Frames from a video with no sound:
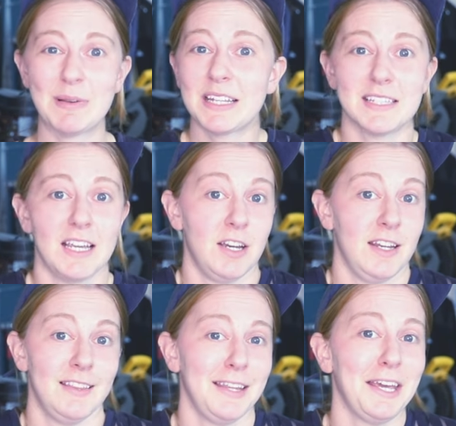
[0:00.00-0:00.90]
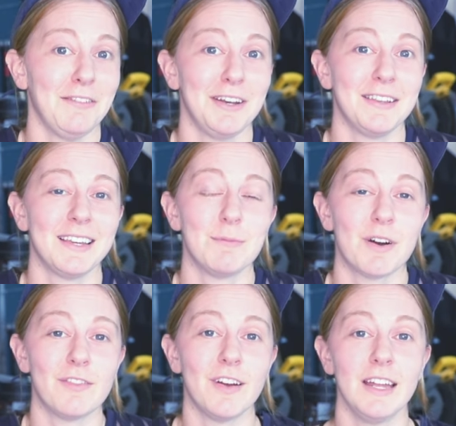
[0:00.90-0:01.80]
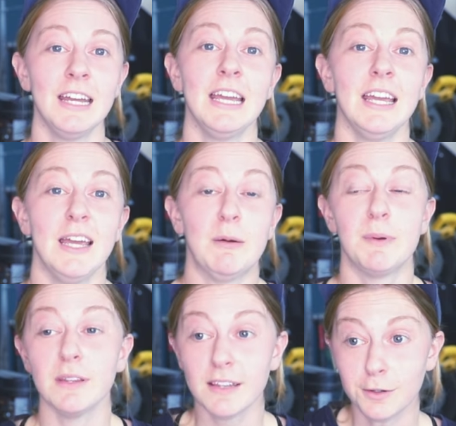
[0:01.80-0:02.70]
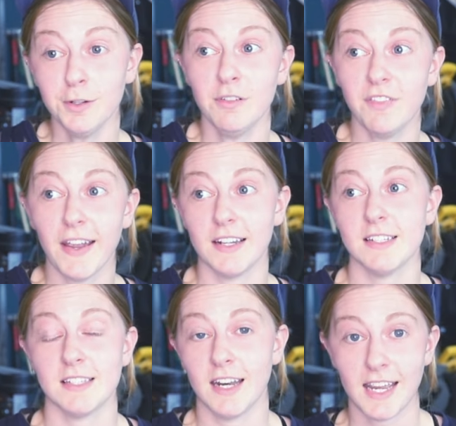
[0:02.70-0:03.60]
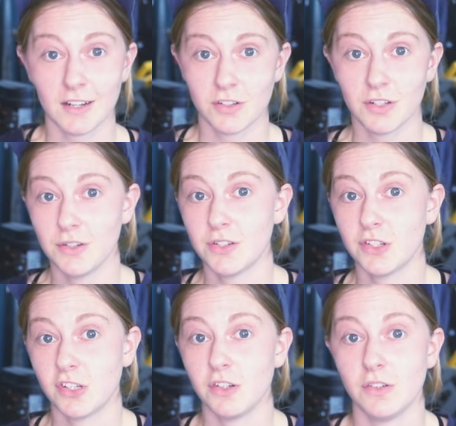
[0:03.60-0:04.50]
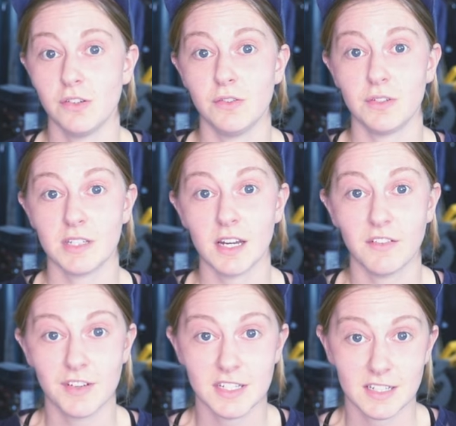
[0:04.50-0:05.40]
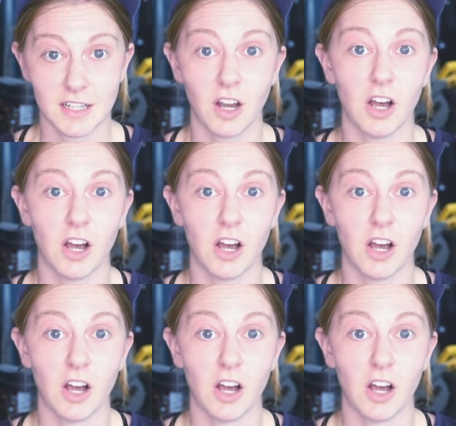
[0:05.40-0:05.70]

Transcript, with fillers: because I couldn't think of anything more fun. But little known fact is that I actually used to study physics in